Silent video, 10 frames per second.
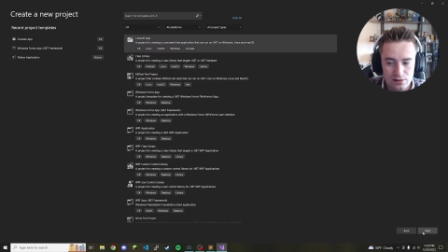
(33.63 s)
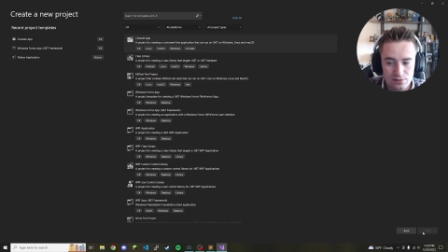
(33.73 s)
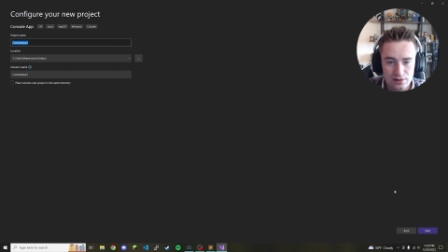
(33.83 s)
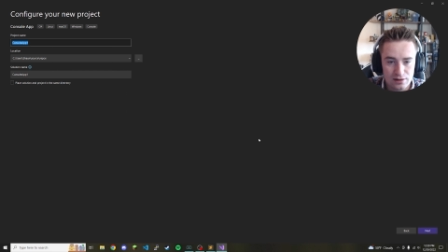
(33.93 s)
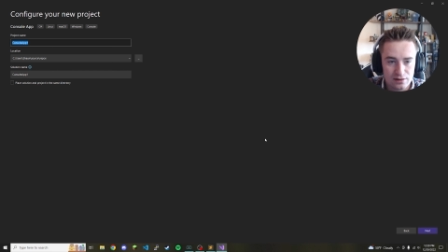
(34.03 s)
Go
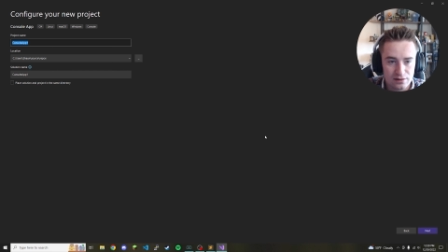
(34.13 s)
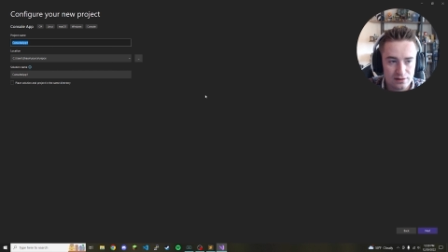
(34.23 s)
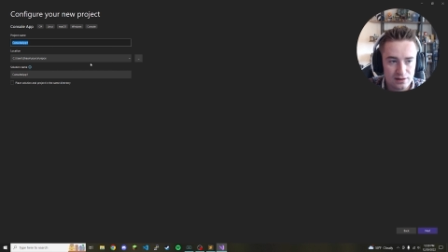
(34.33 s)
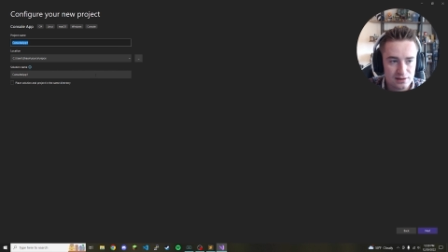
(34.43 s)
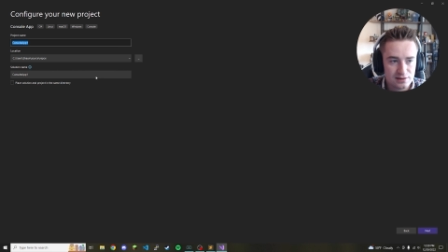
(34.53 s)
ahead and
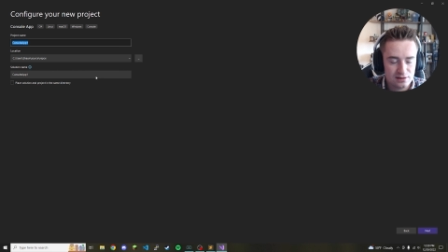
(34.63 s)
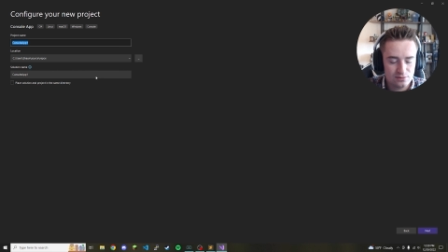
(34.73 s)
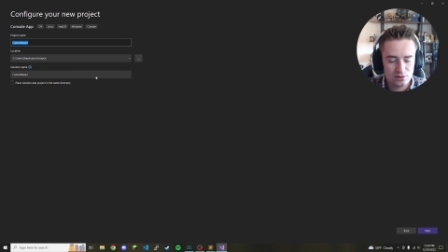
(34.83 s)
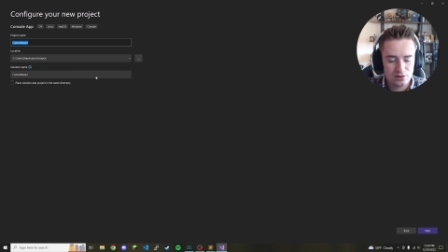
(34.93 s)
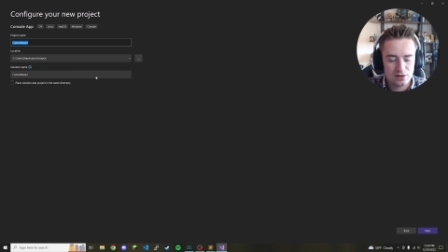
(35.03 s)
click Next,
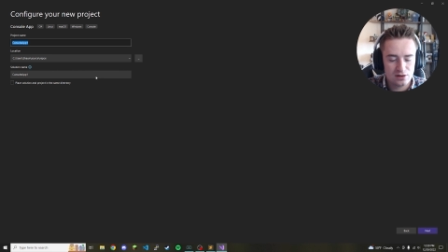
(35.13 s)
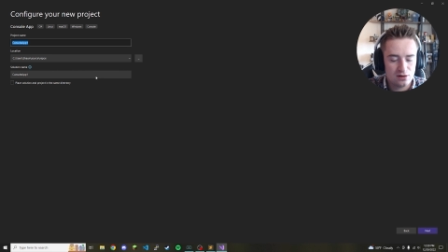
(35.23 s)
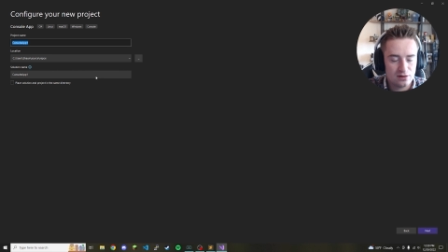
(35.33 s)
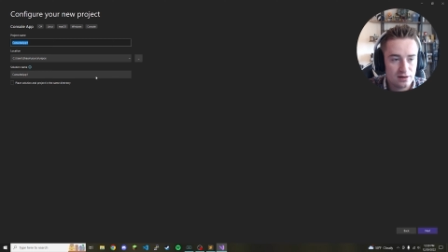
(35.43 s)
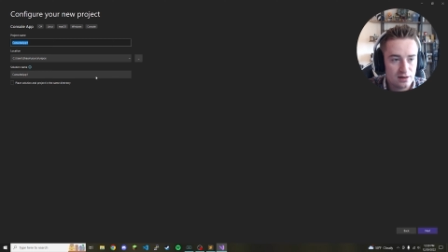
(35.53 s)
and we're going to
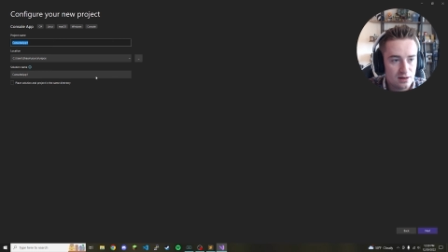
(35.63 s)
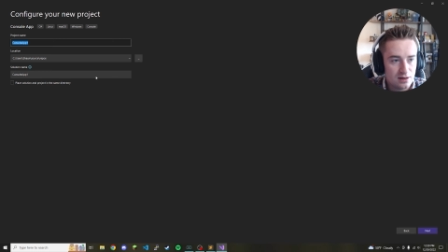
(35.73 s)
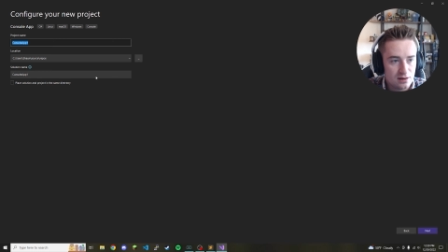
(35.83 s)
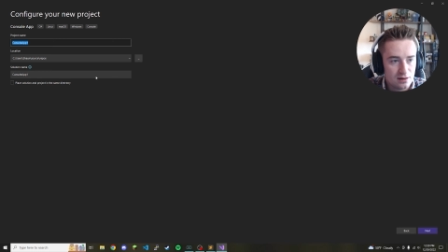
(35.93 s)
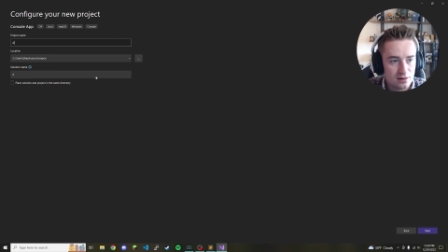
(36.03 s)
call it
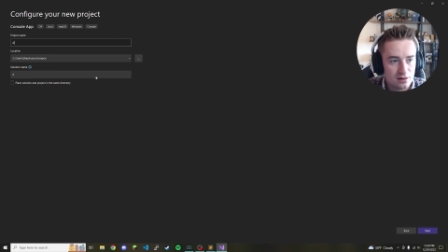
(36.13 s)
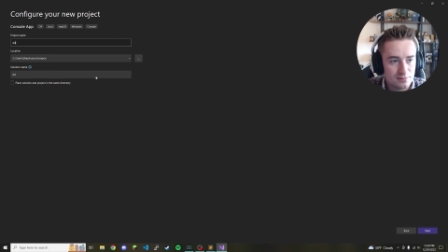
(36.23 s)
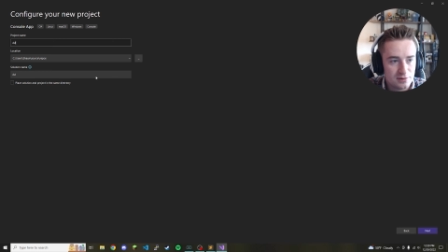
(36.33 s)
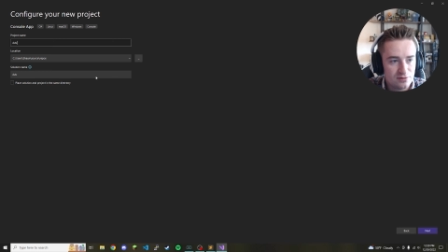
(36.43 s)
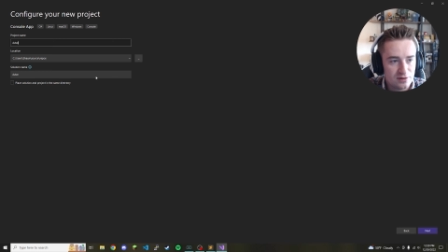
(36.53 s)

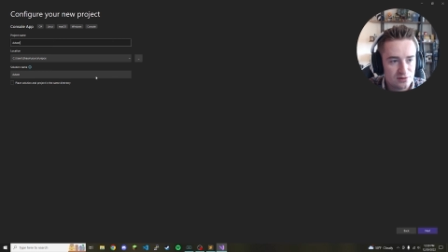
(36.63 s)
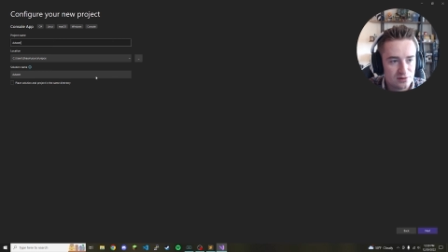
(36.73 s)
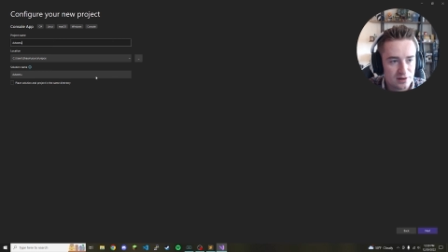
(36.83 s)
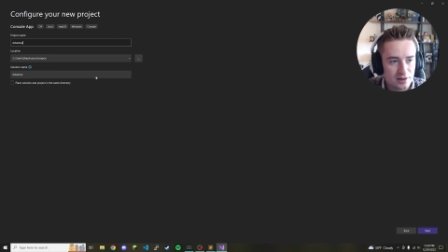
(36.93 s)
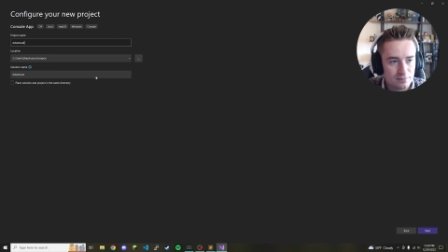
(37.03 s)
um,
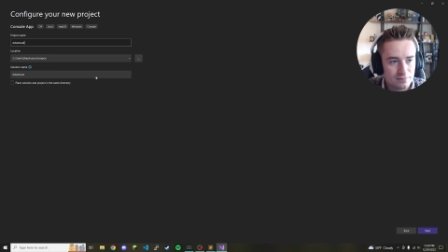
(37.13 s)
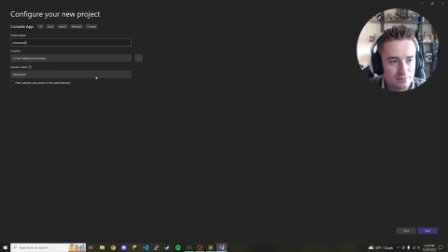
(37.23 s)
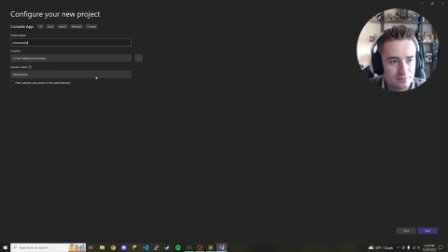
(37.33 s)
Adventure Game.